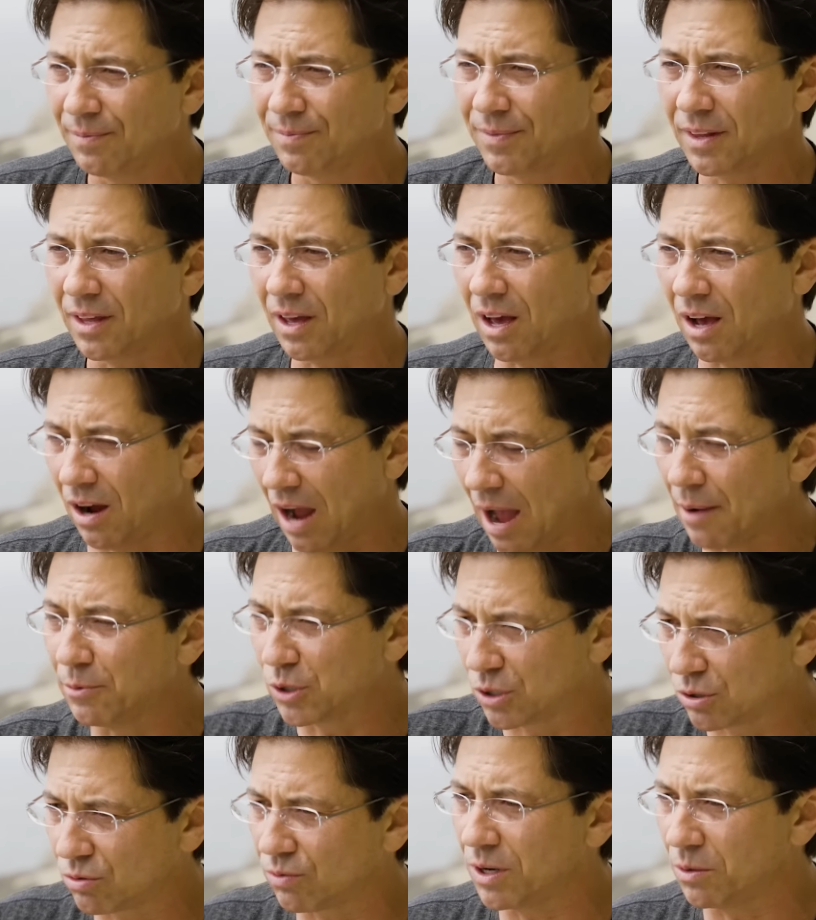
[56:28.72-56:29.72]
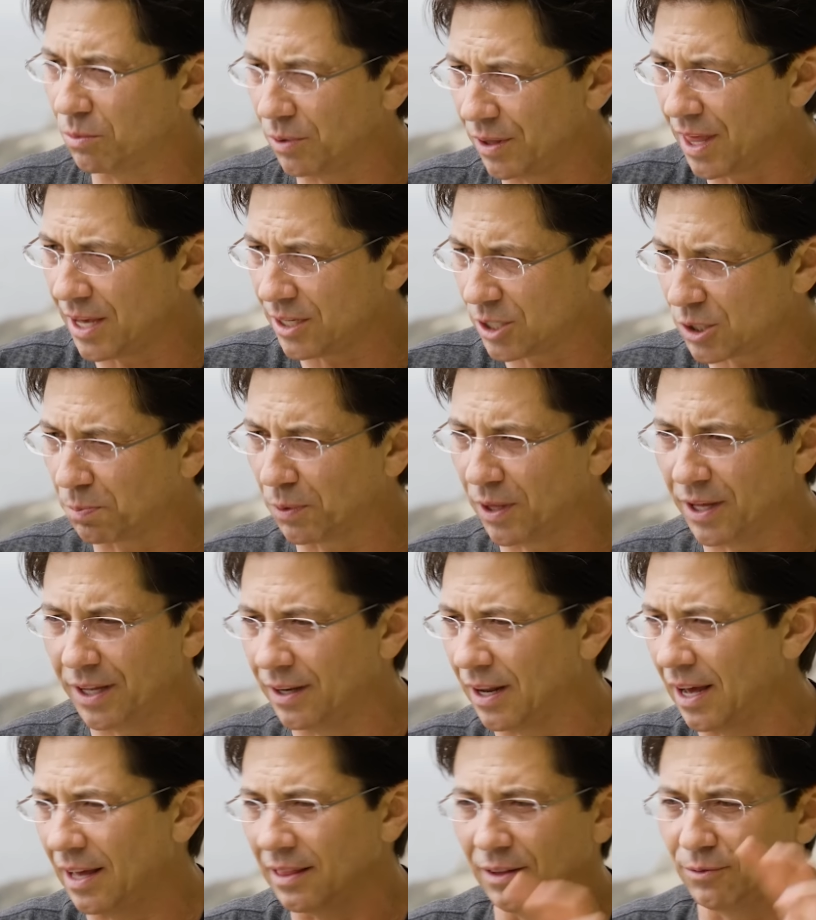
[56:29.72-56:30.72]
Mm. Uh, I was three when they
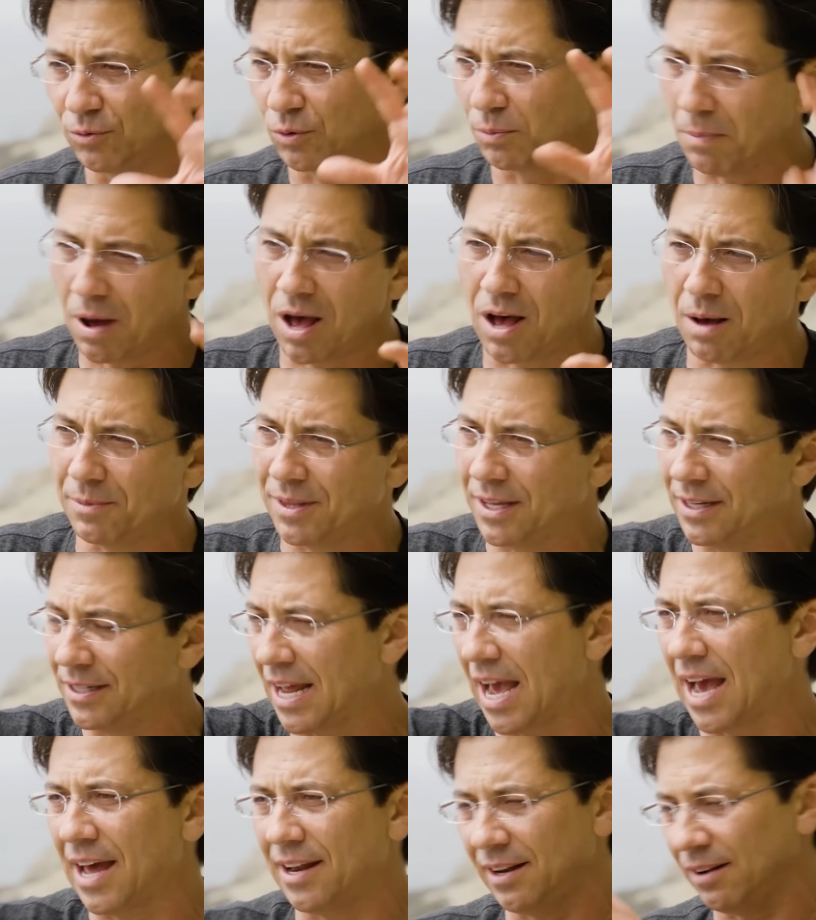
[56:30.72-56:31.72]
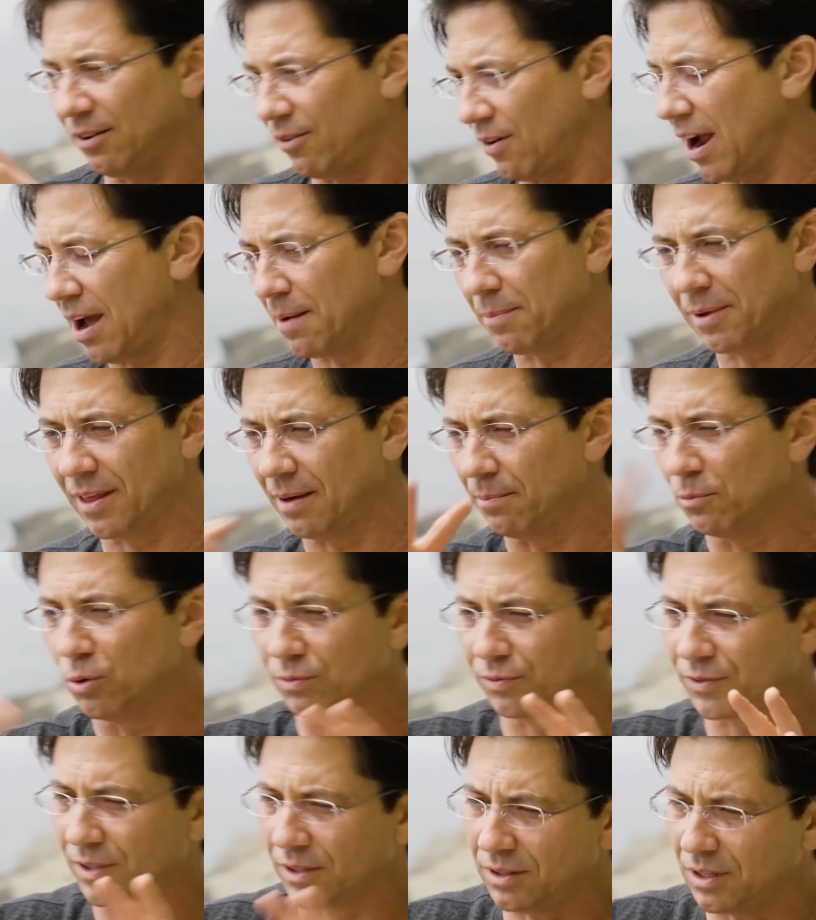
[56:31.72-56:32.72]
split, and I lived with mom, and then dad, and Graham, and they
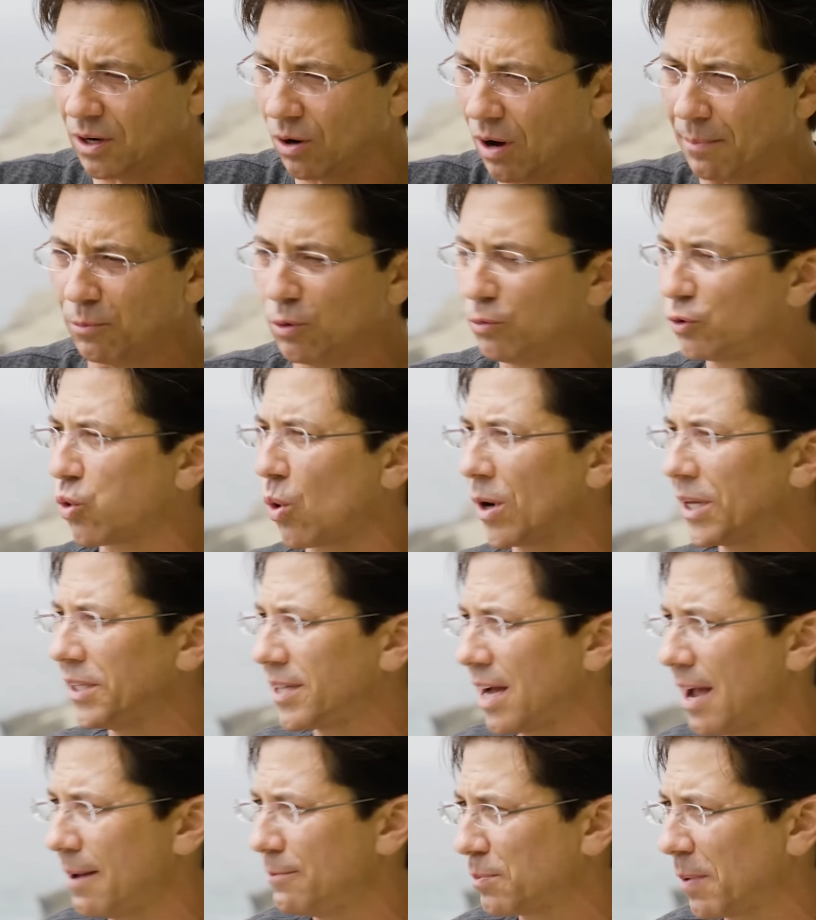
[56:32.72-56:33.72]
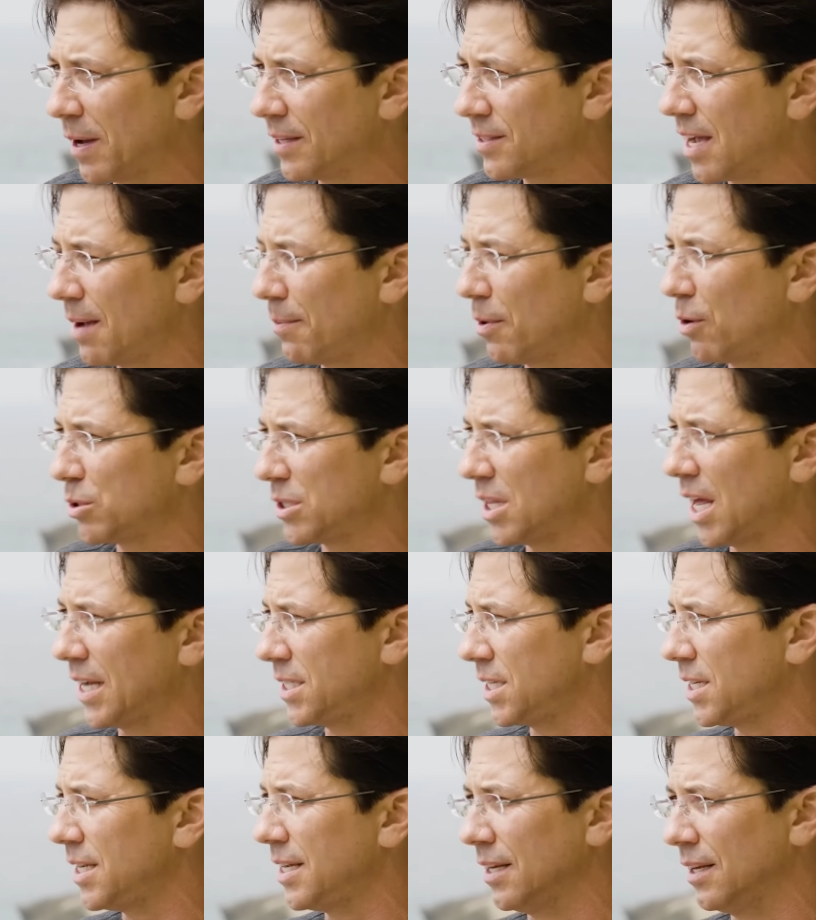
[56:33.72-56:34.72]
moved, you know, I moved twenty times by the time I was
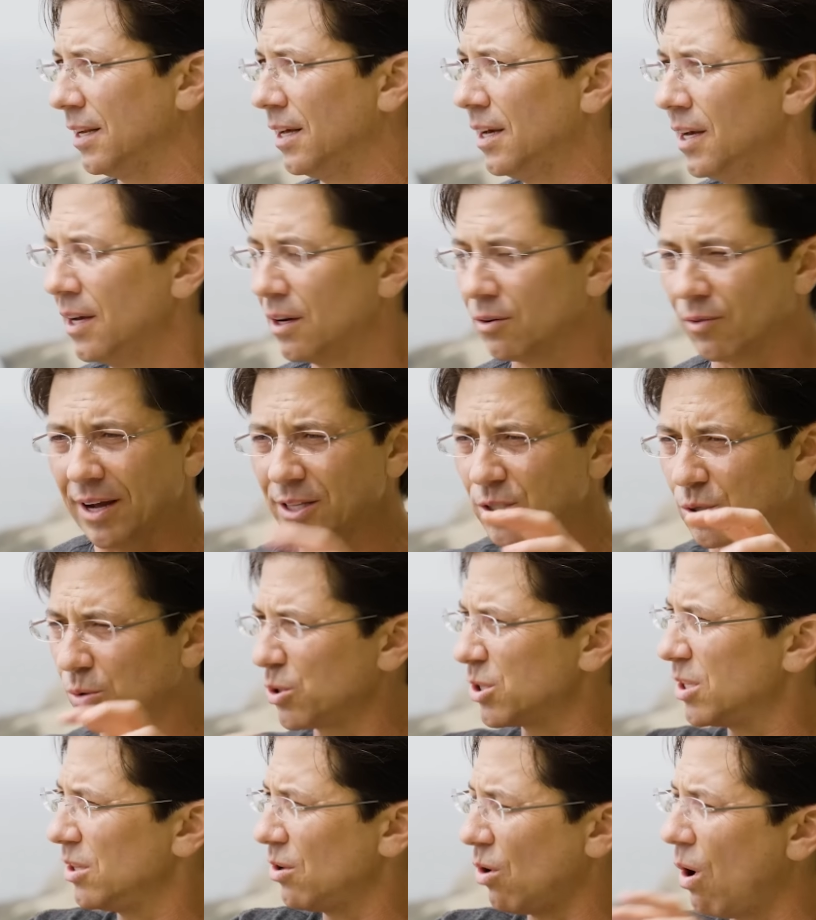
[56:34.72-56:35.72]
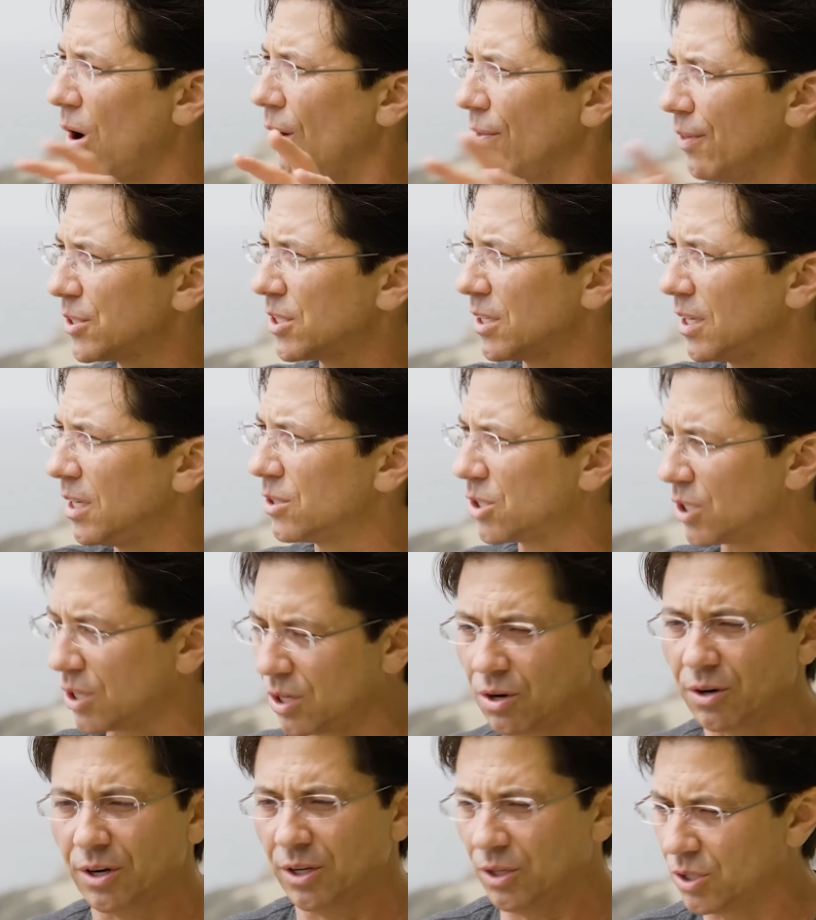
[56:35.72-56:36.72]
nineteen. Right, so it was all this
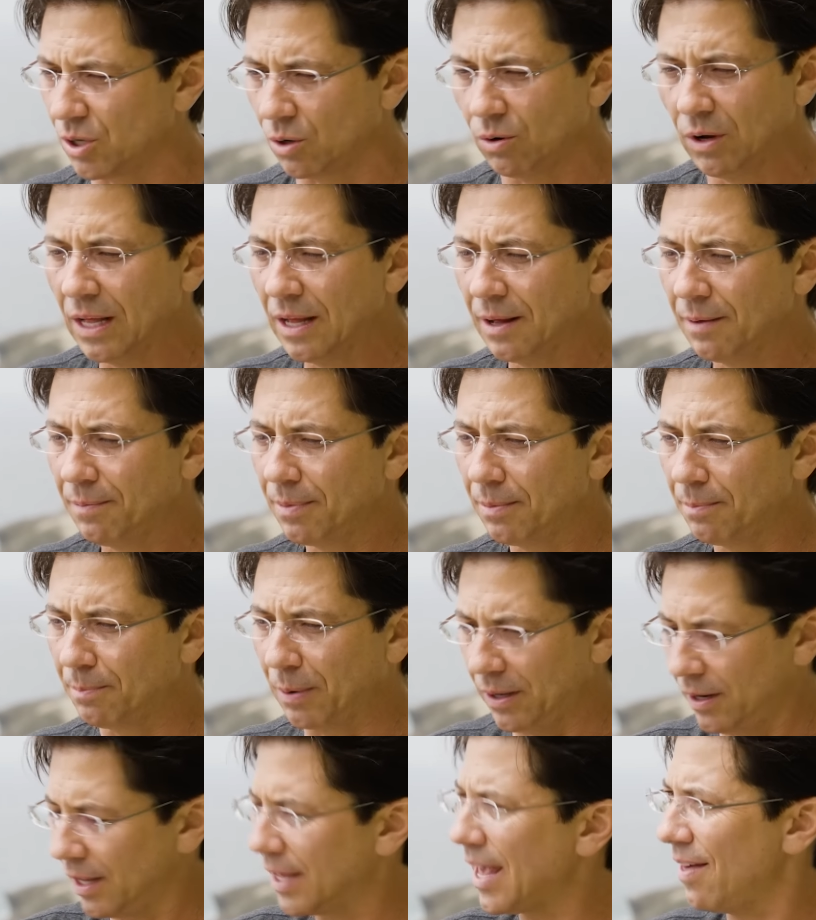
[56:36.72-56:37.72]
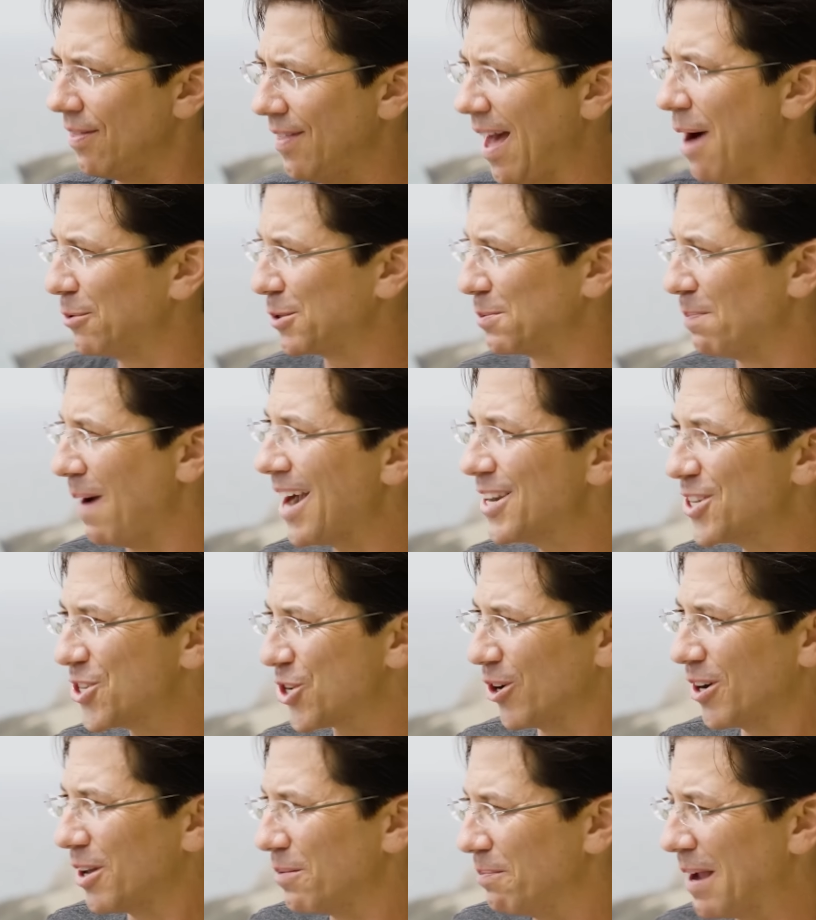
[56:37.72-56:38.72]
insecurity. So, but again, that was my
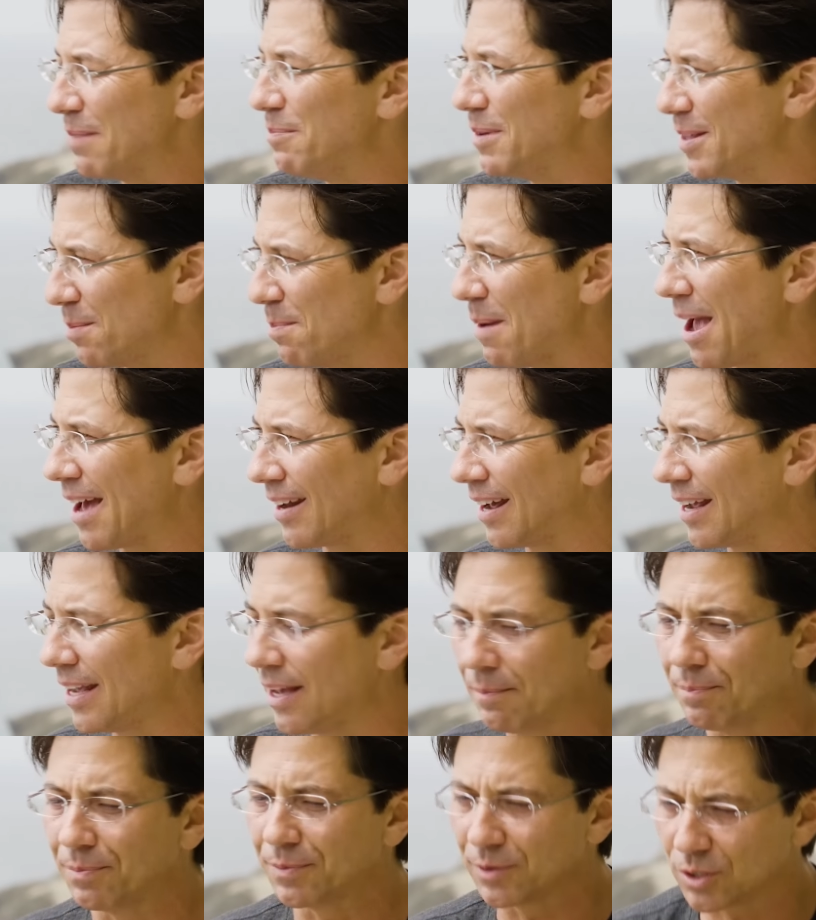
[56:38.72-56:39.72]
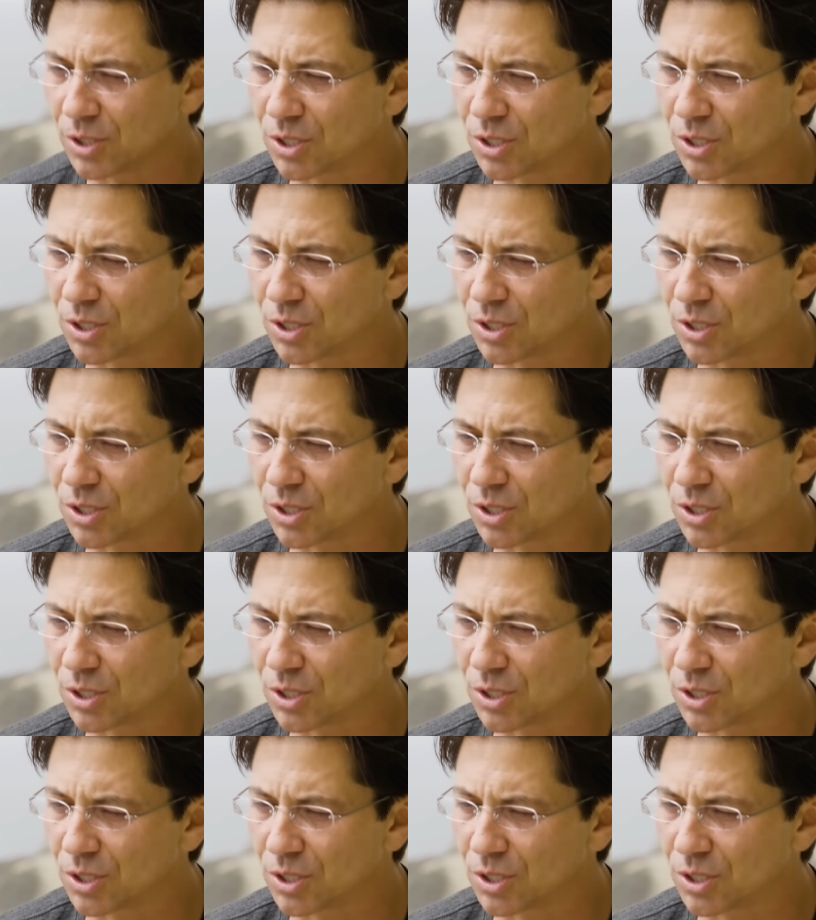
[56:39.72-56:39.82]
journey. It made me the man I am.